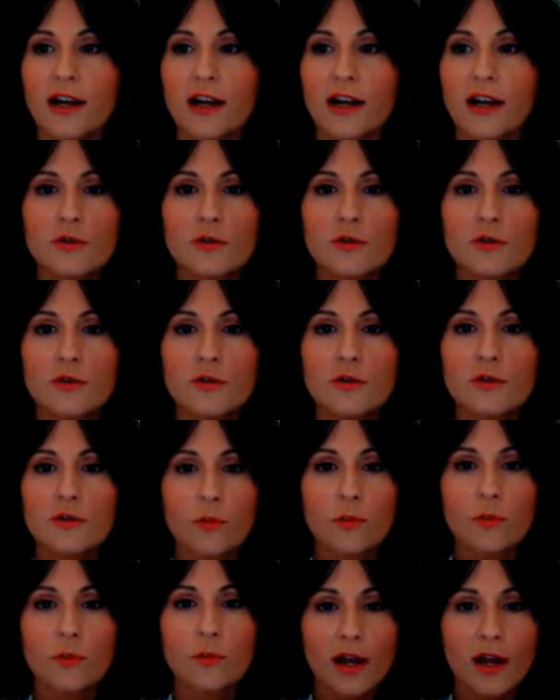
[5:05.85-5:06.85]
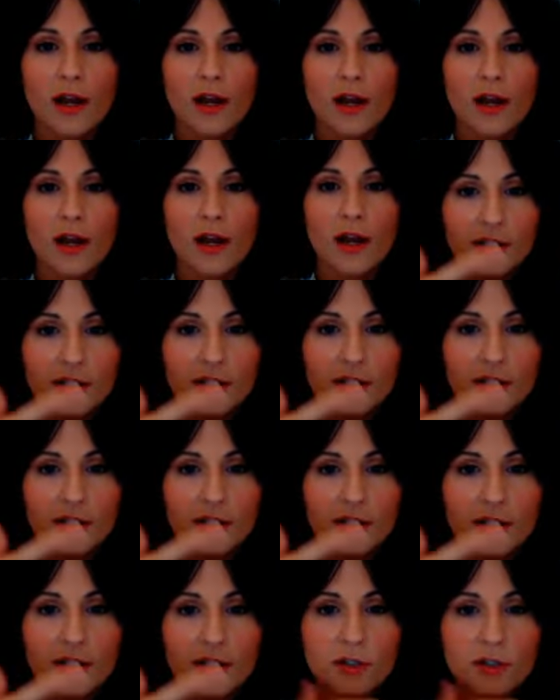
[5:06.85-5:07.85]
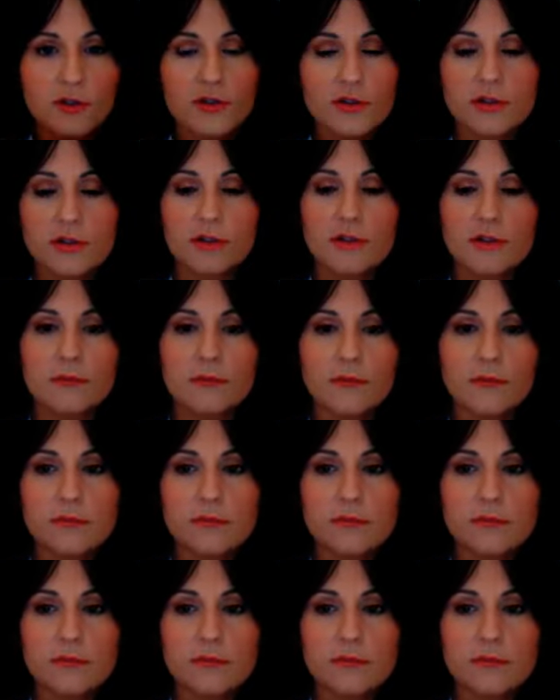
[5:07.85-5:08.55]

I kind of use some moisturizer and kind of use the